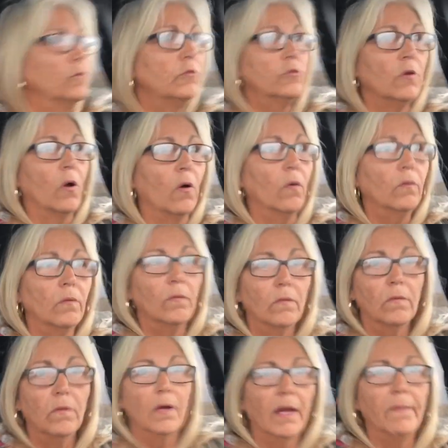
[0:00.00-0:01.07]
So
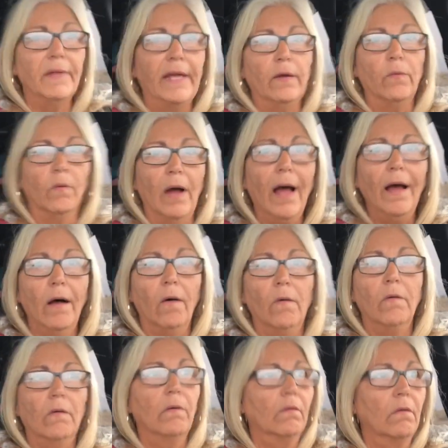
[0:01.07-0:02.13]
I'm like, wow,
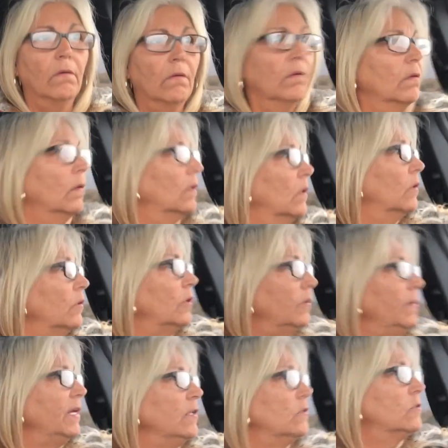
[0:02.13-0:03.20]
you
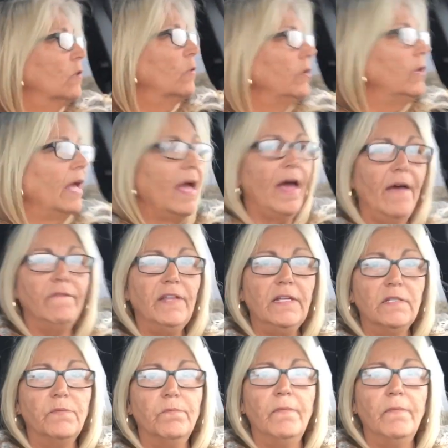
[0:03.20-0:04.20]
mean so you have these